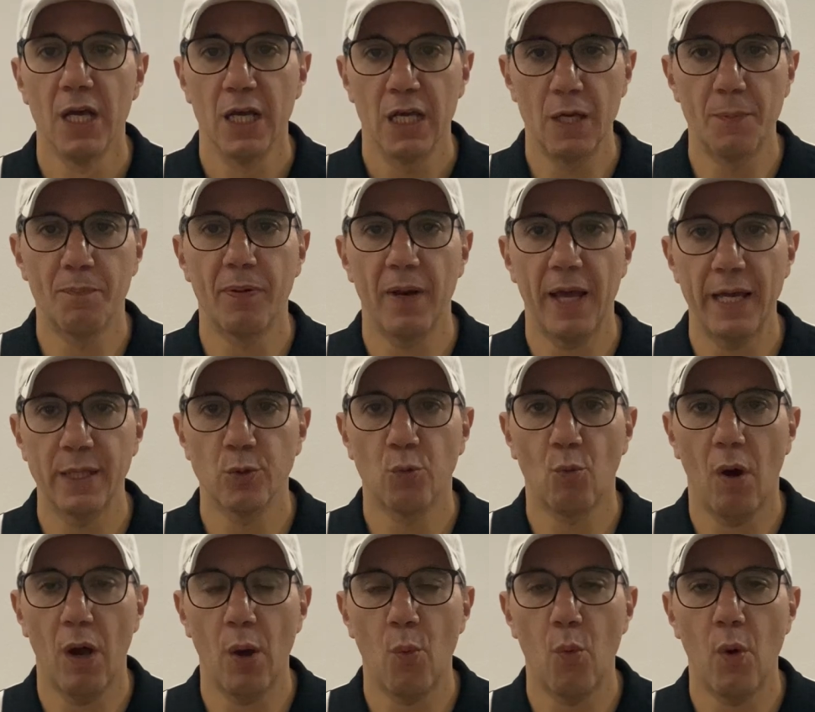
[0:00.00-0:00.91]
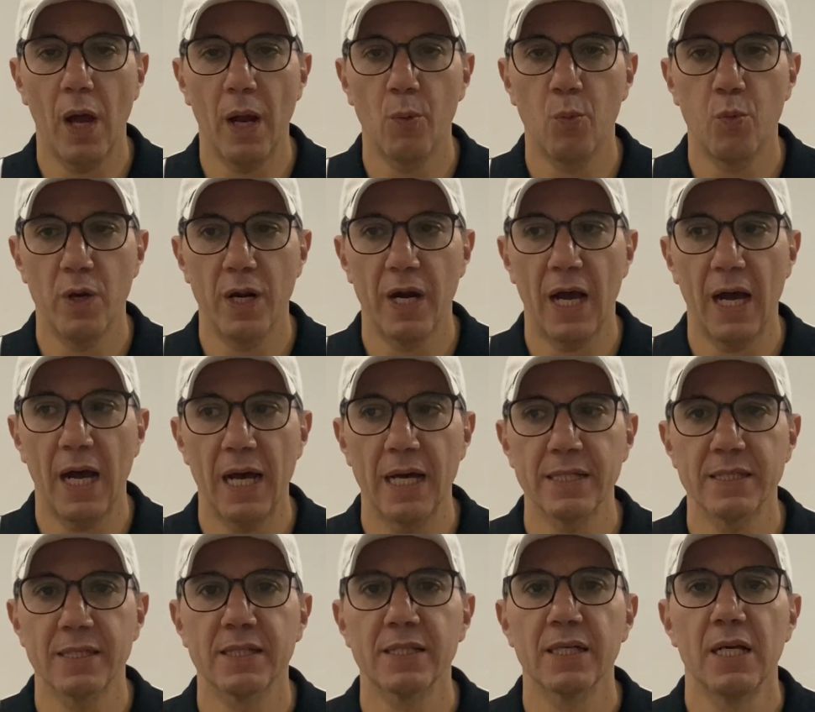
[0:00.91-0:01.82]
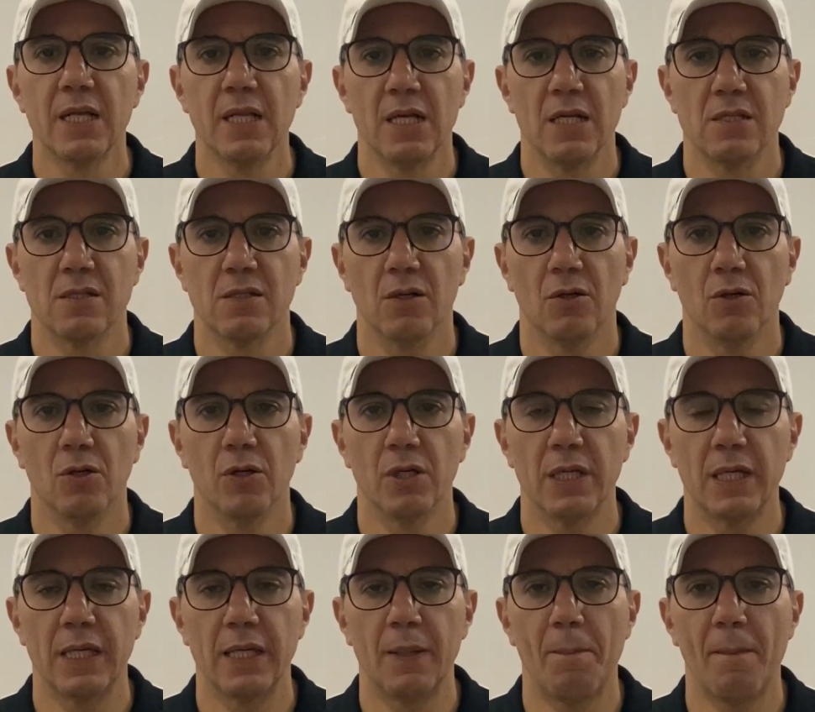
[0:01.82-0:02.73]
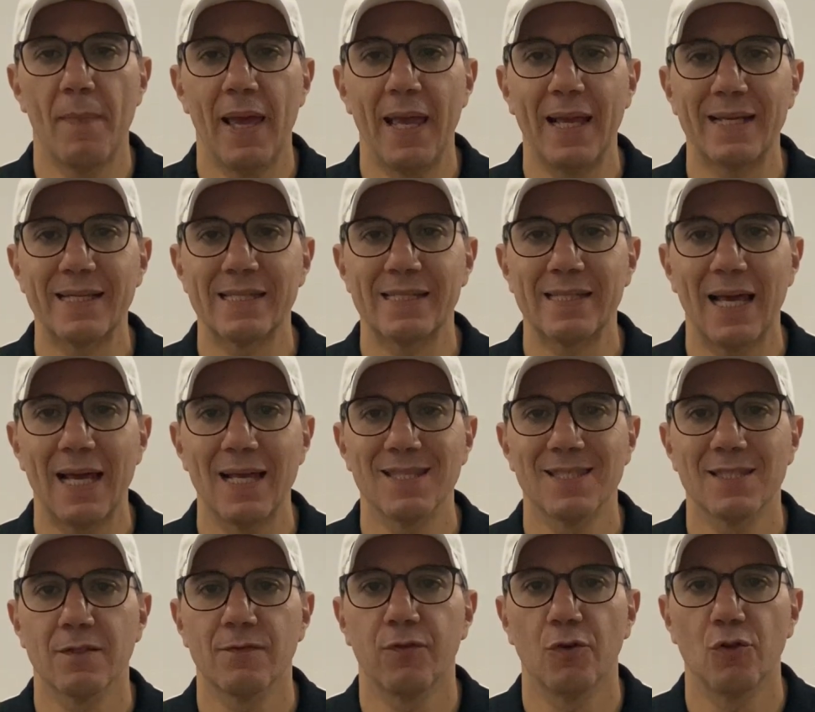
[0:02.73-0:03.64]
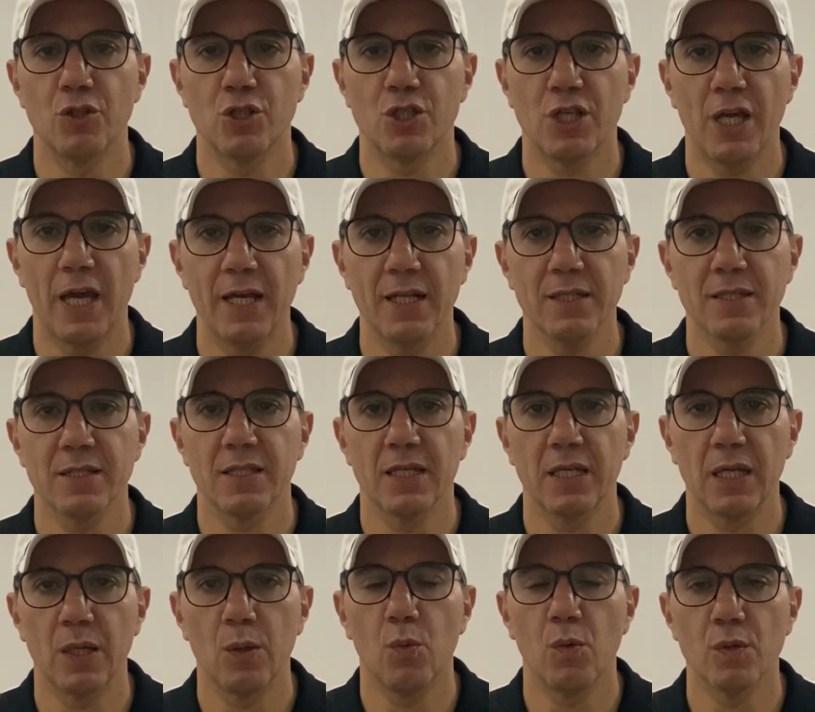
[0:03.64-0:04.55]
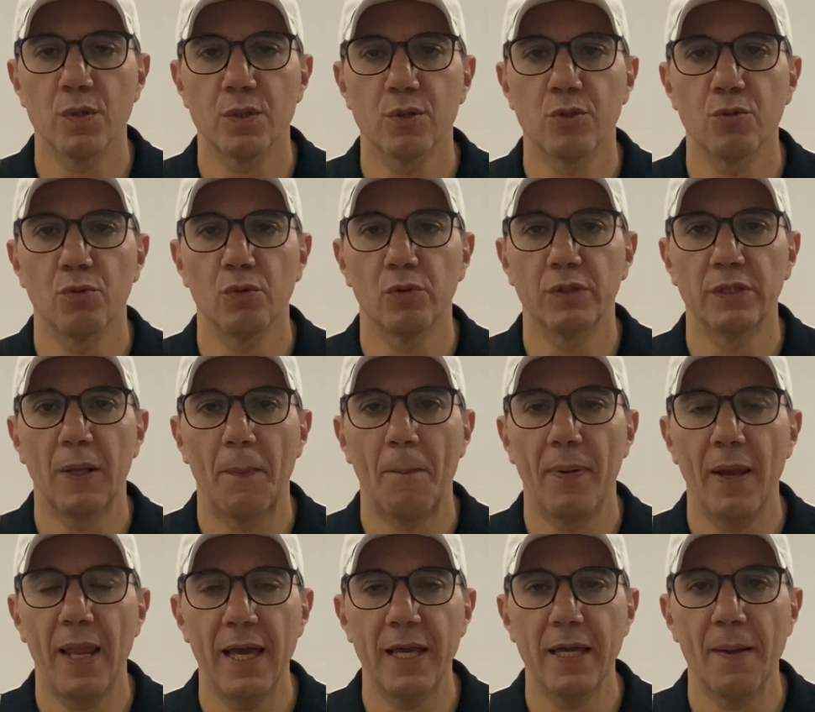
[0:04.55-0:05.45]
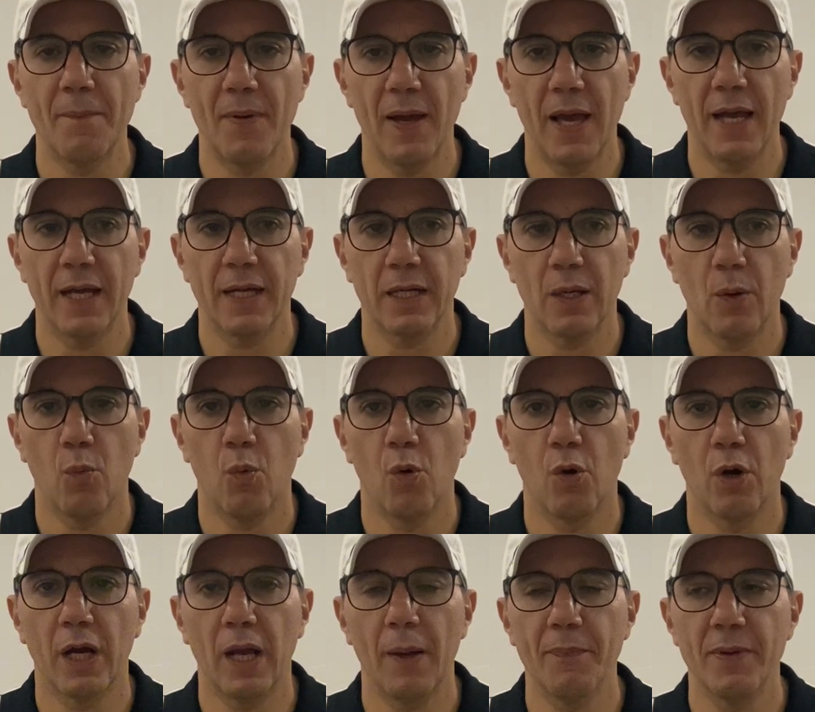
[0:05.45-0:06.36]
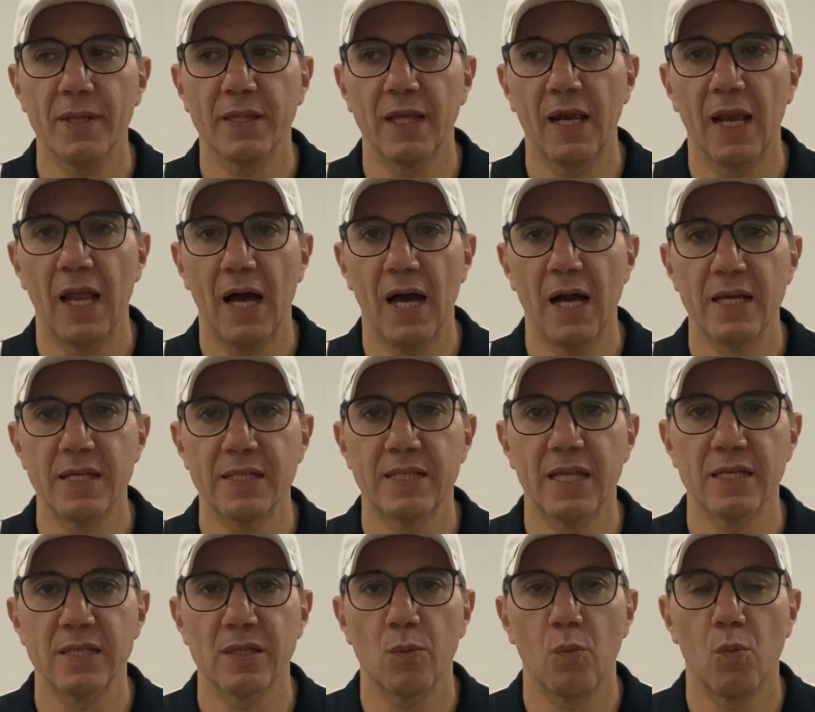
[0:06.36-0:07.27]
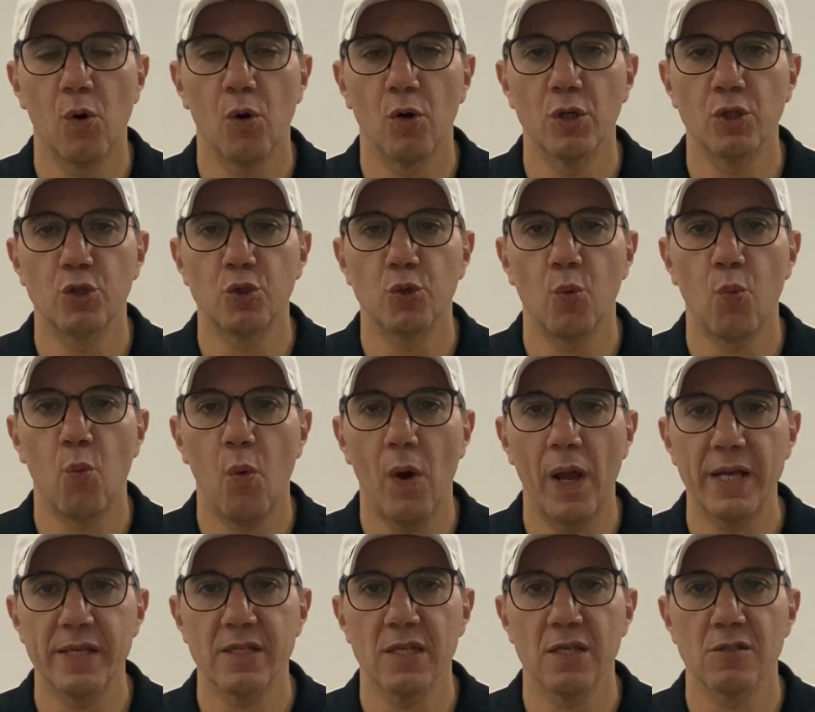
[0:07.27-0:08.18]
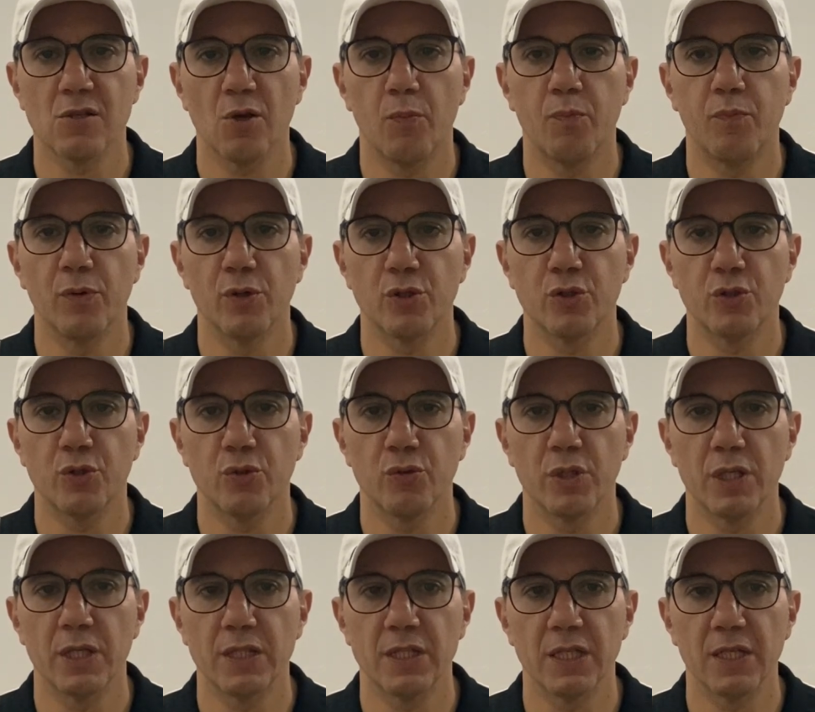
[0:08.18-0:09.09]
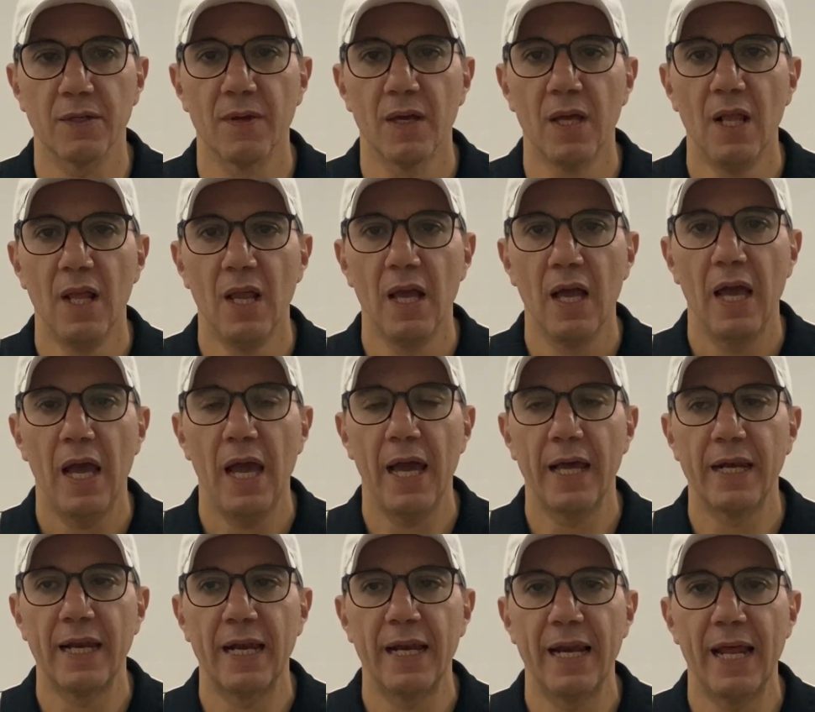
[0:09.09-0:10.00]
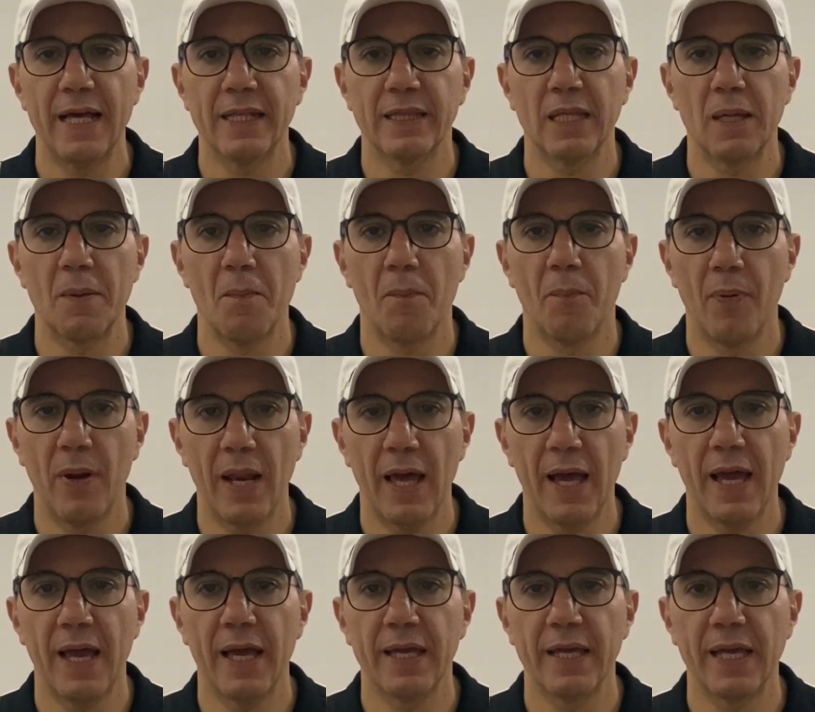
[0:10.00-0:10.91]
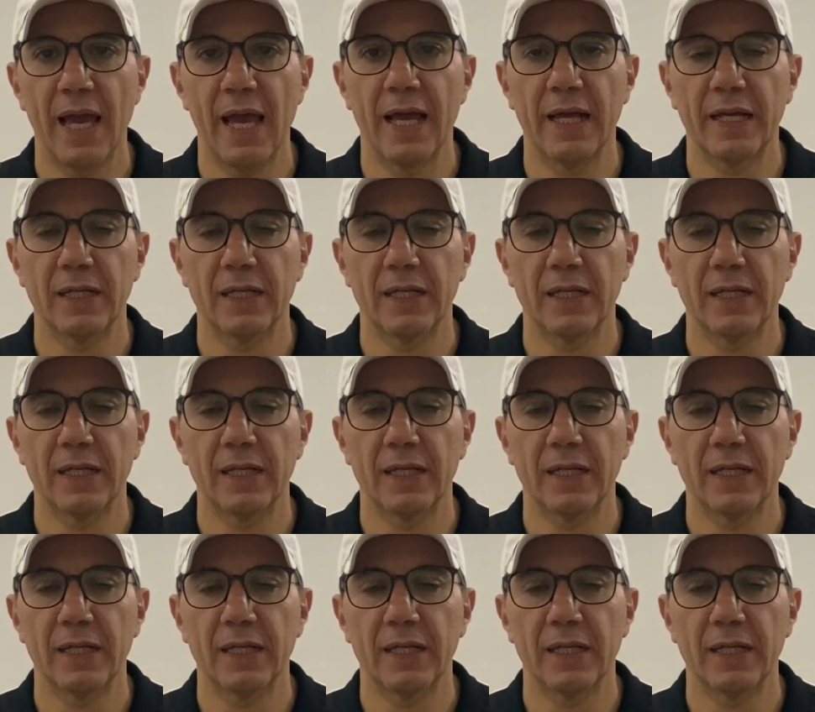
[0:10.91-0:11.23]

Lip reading: He played quite well with us. So it makes sense for Chelsea. He wants to the player back, won't capitalize, doesn't want to waste his opportunity and let him play